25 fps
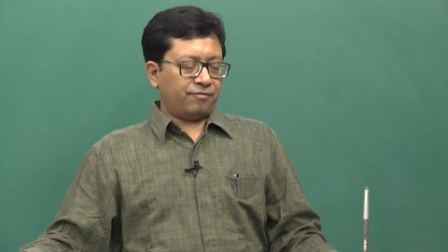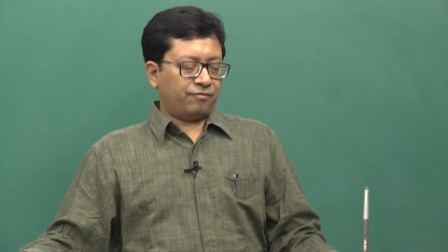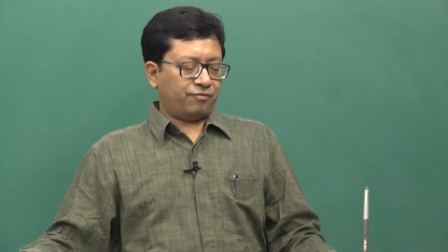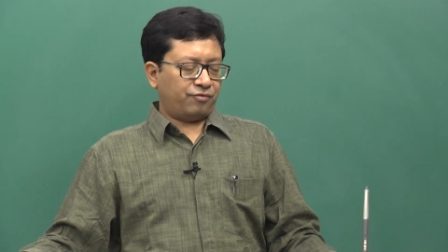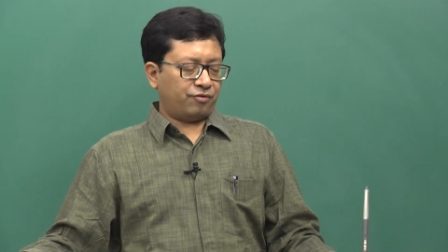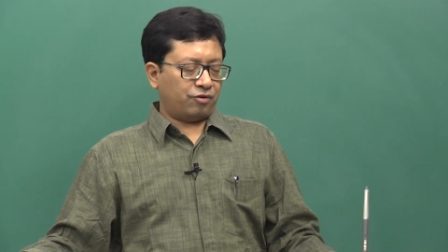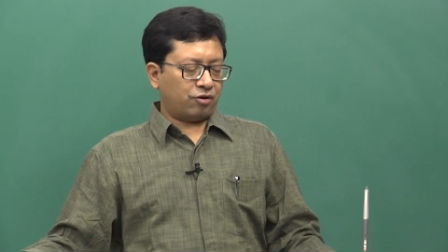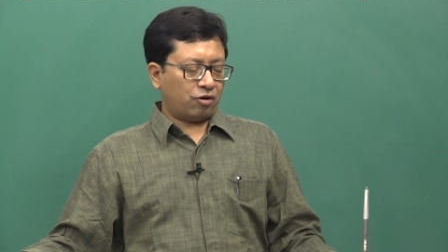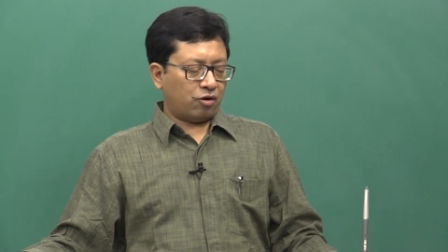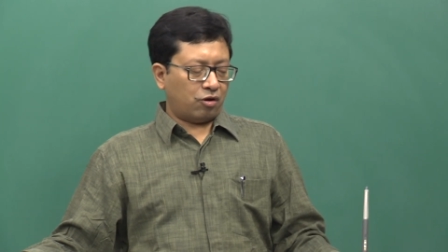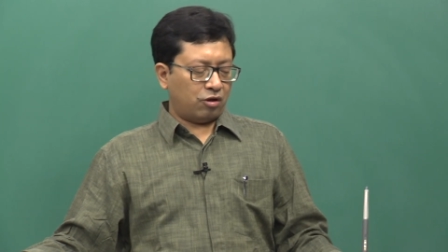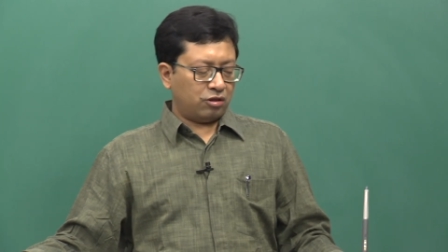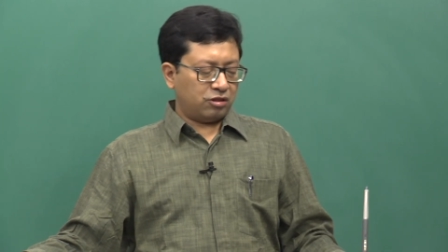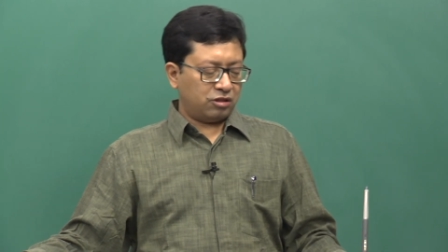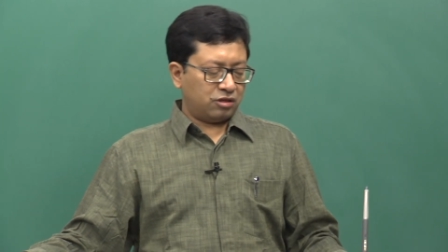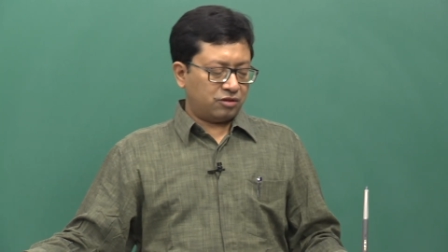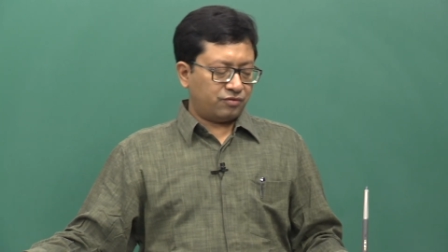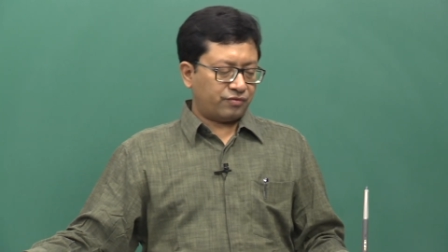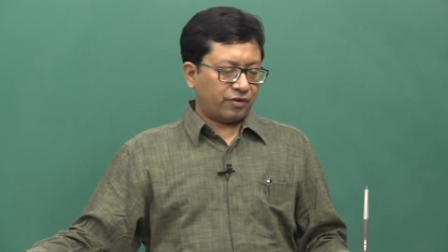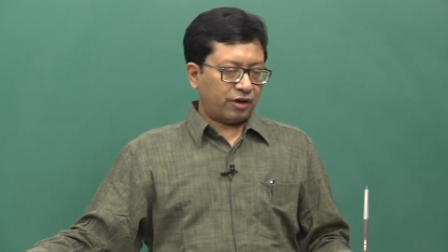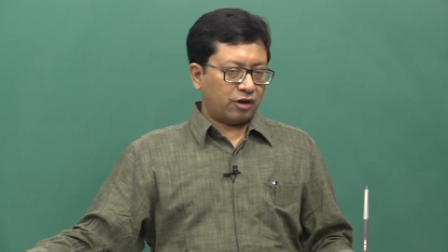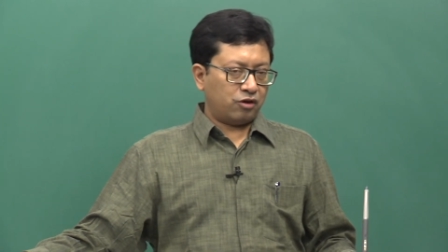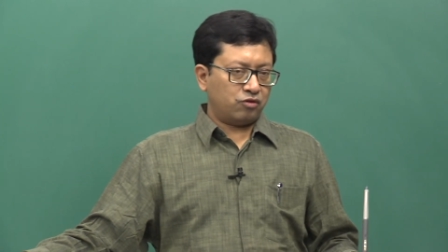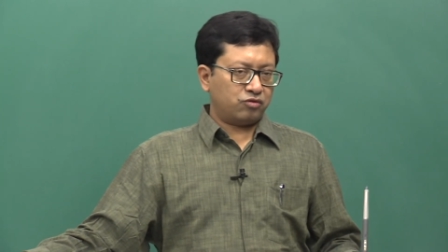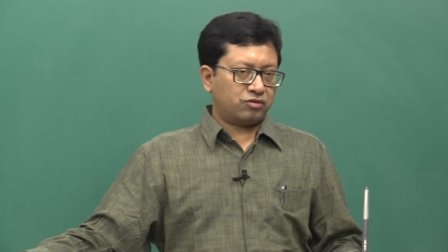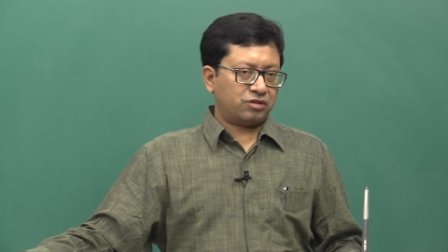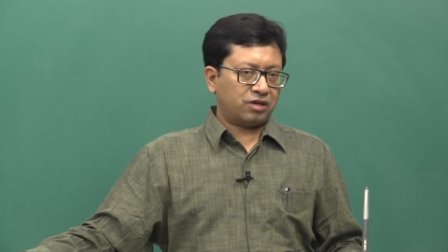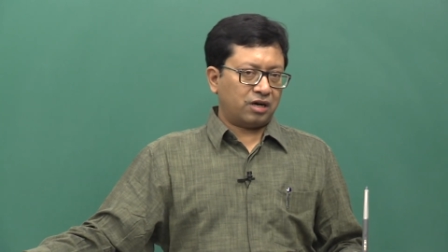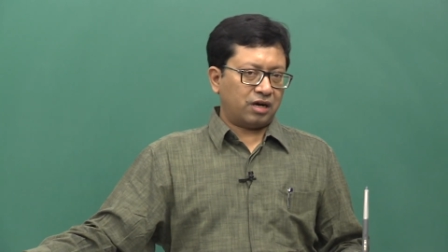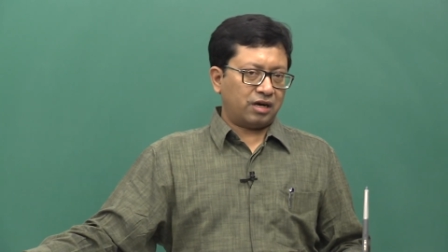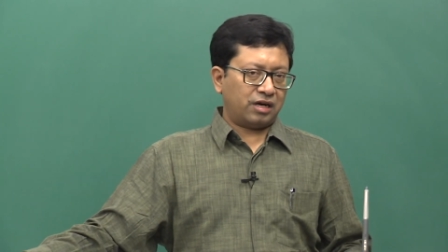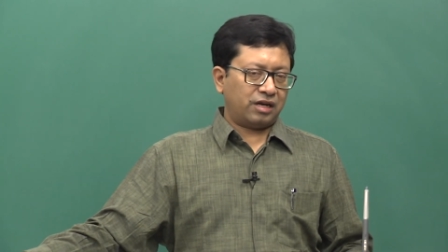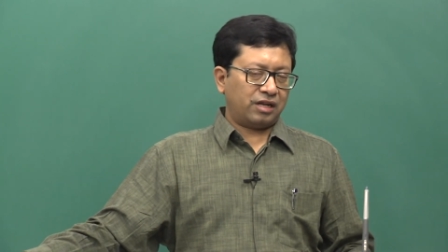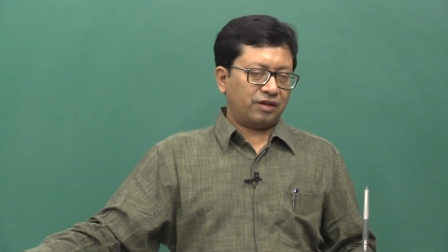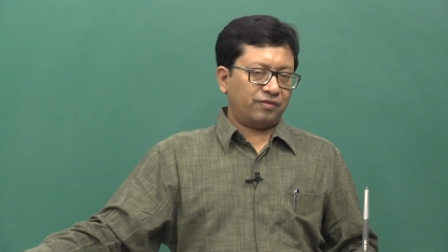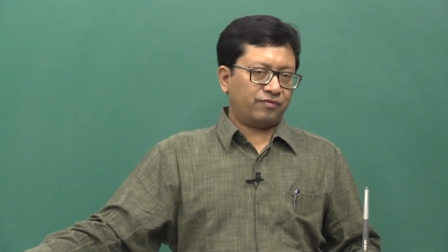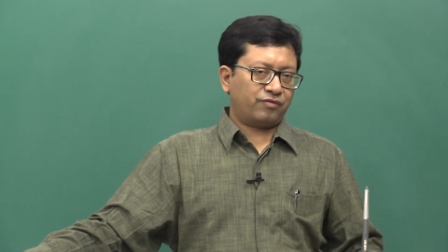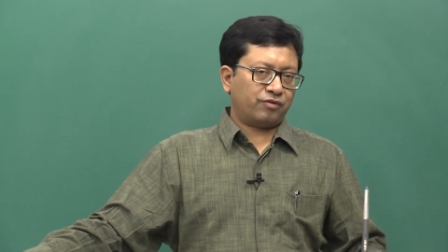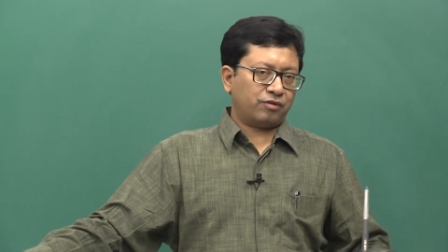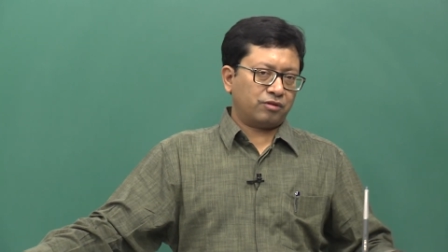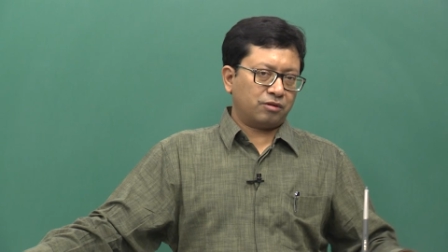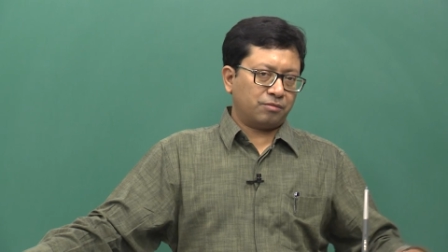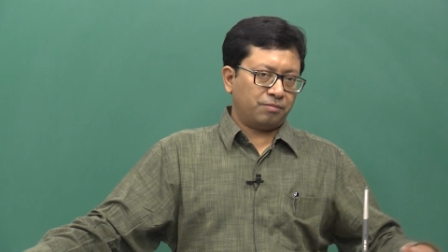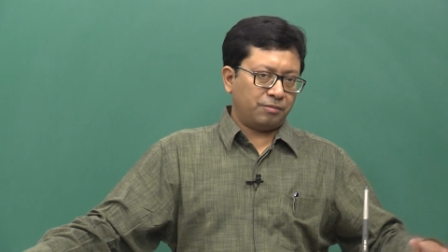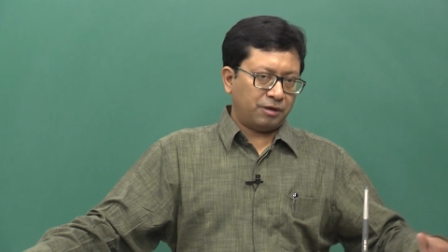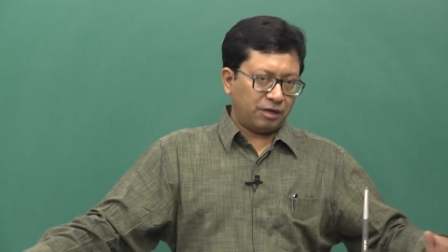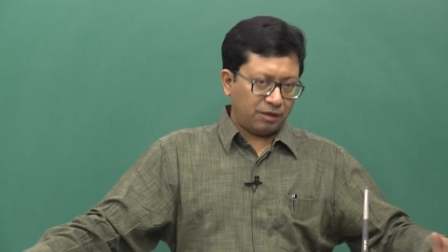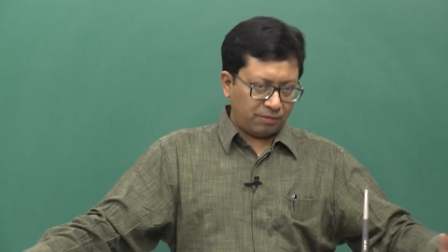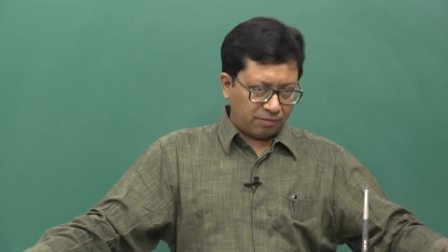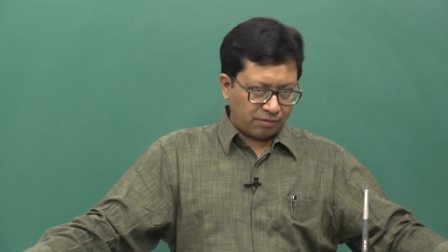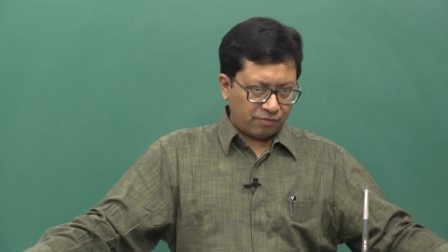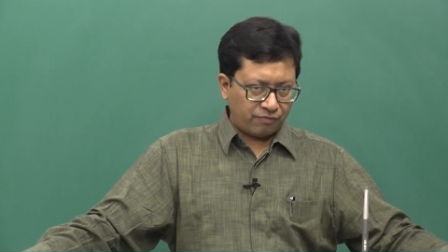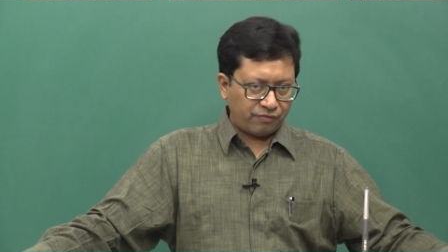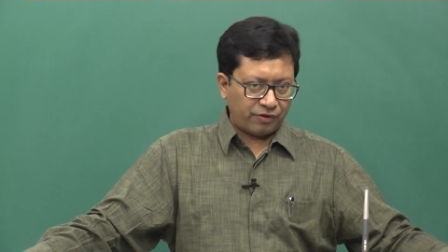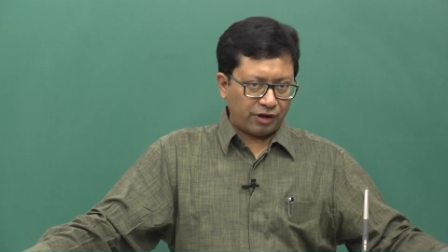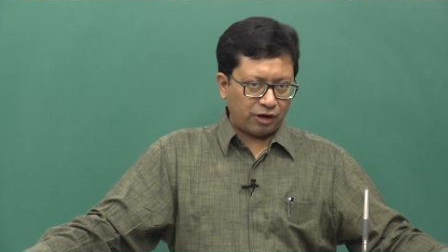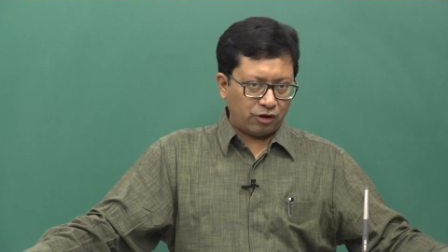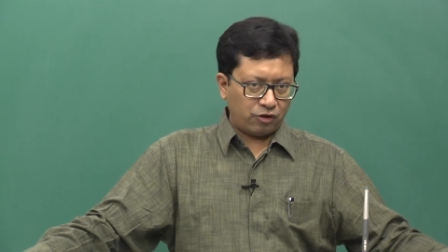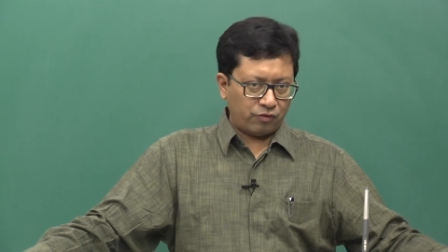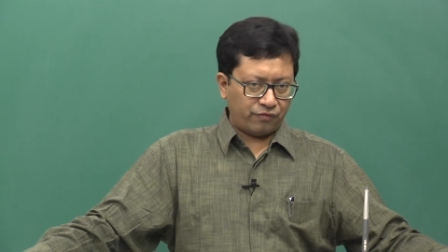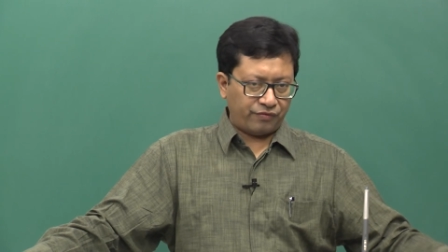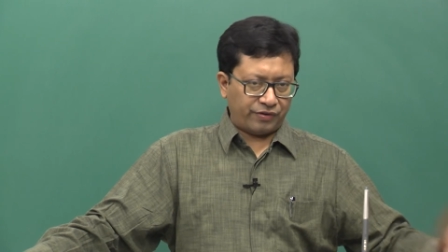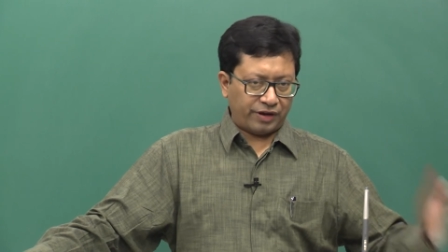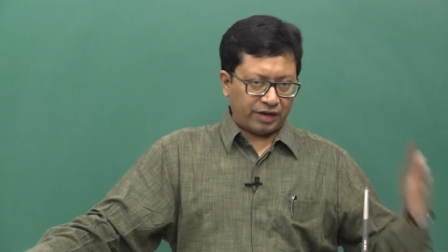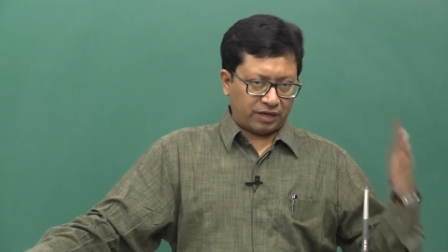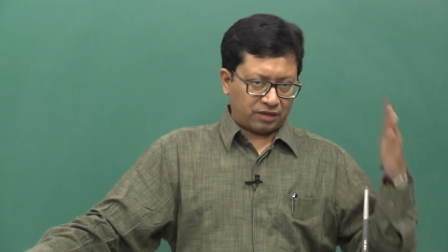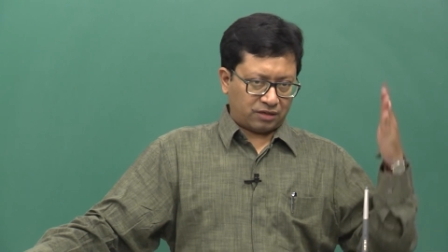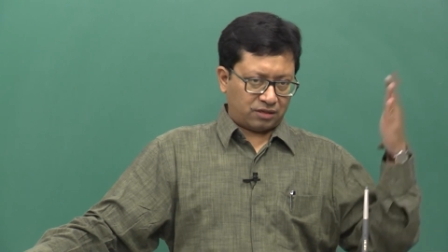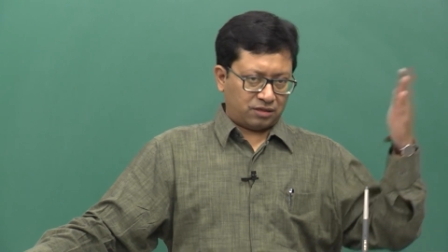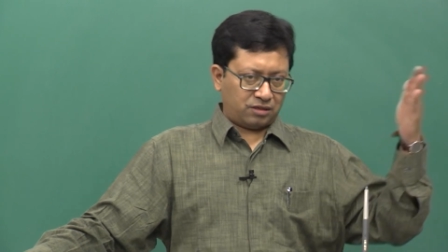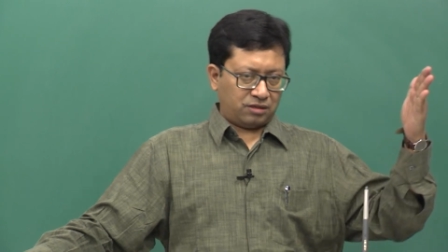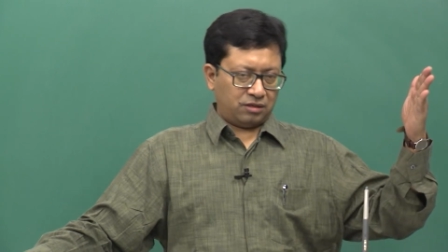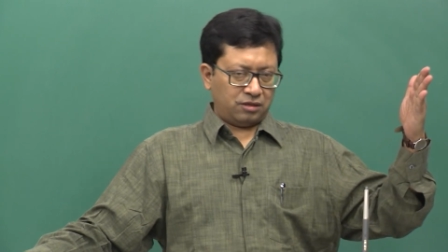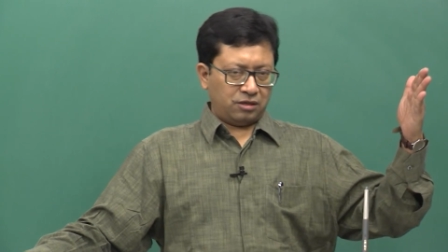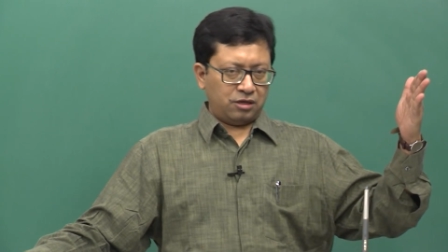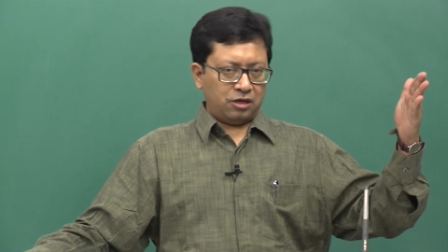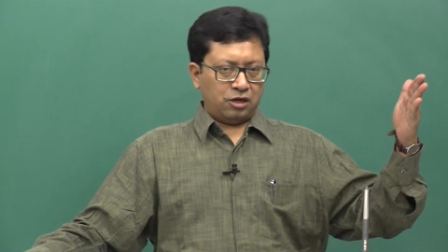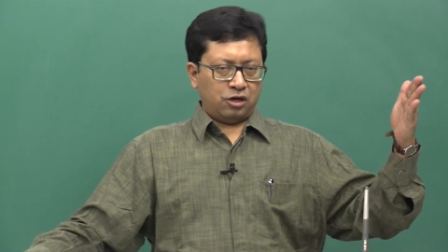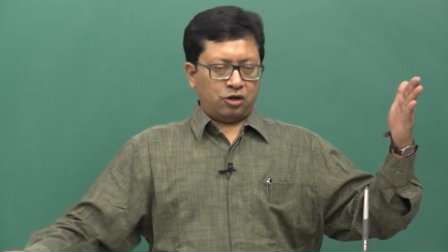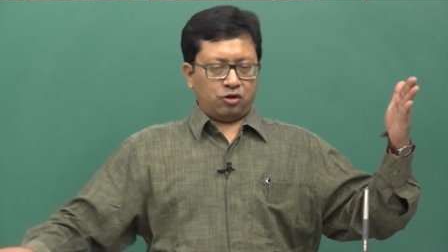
for all those values starting from the minimum value of x